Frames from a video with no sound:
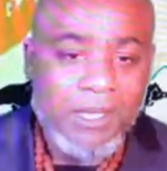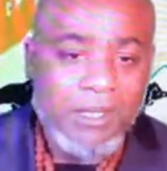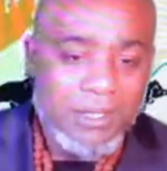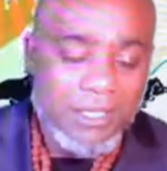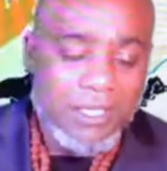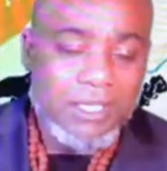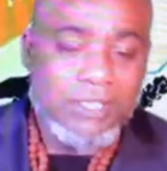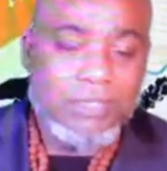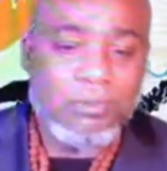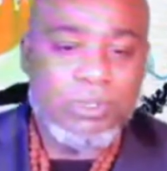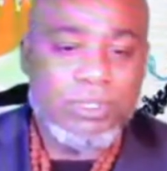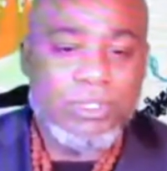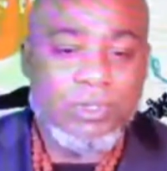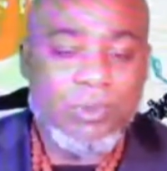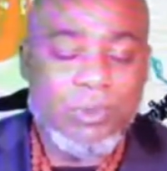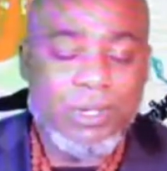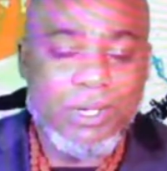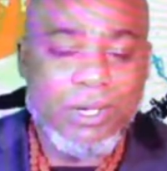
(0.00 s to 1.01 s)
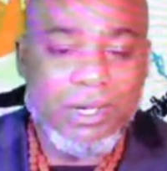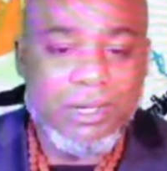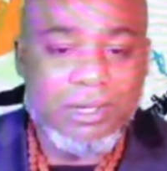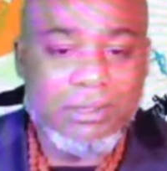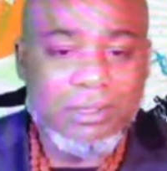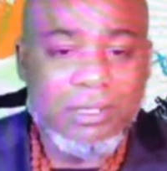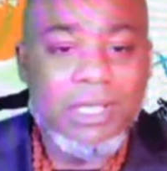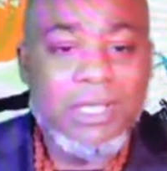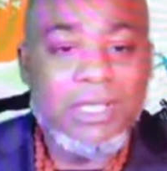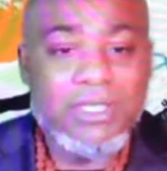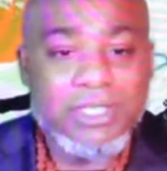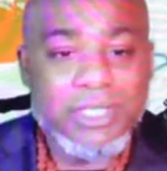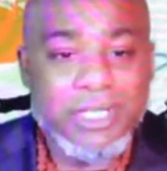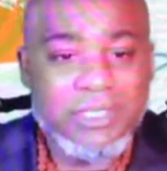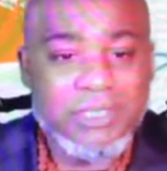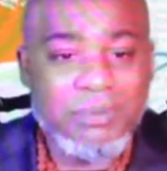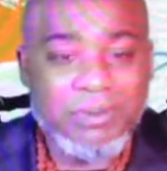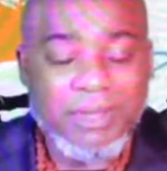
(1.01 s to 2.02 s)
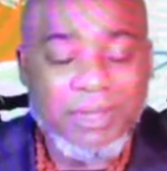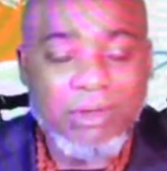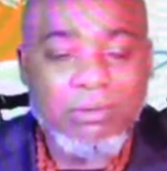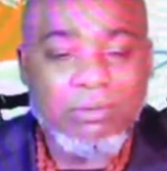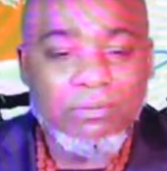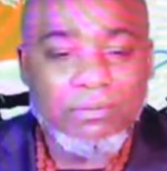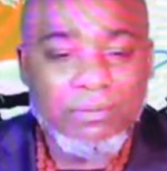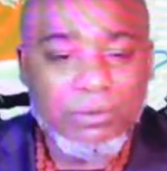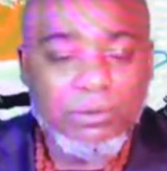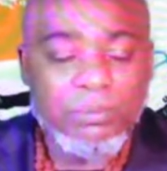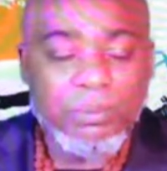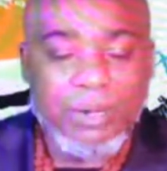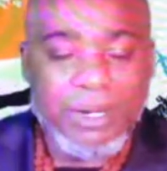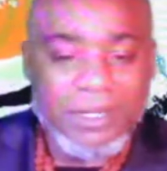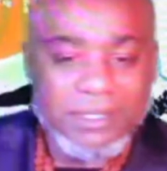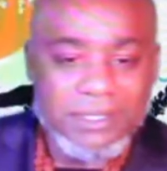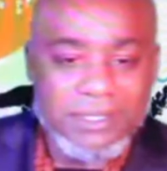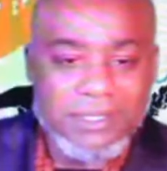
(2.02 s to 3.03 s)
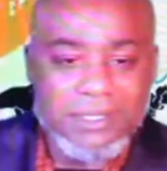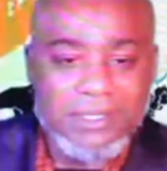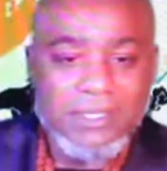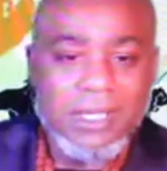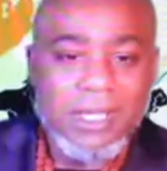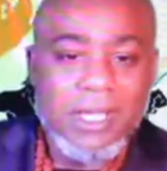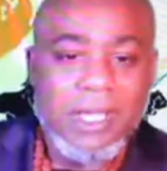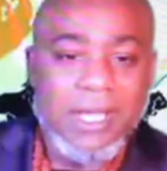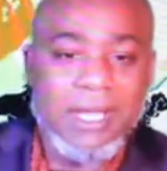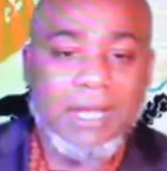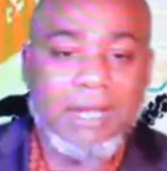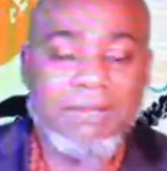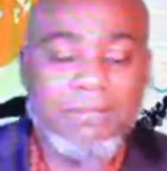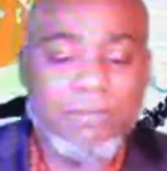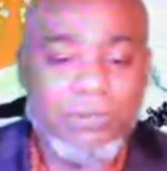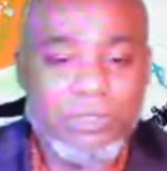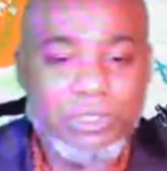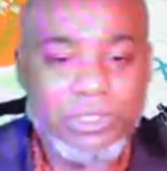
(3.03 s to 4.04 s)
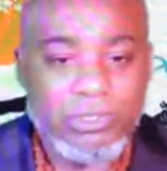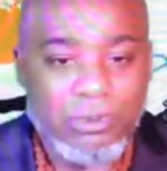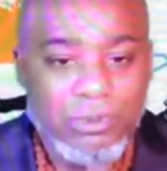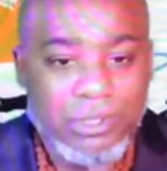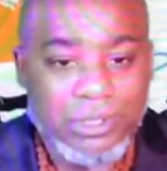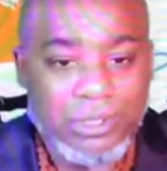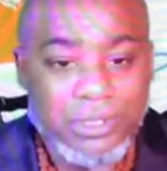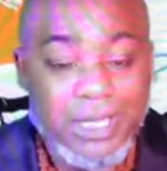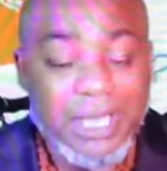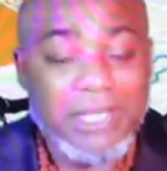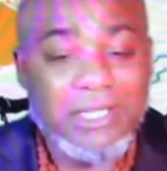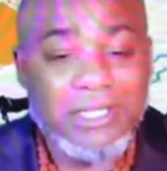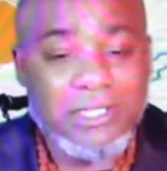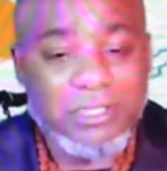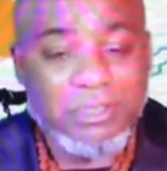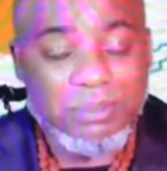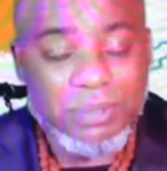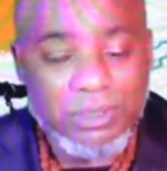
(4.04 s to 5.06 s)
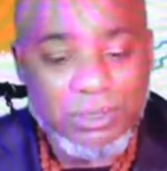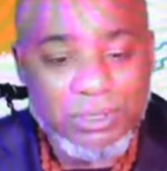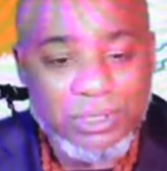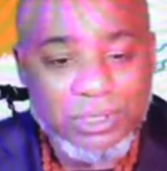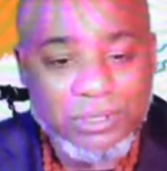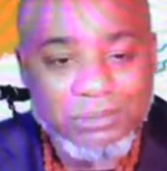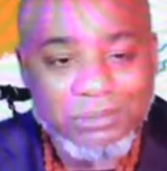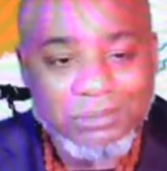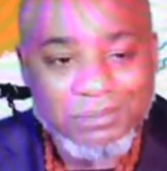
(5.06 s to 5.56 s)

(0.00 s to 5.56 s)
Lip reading: These are what's going on just with our own food prices and our food shortage and distribution.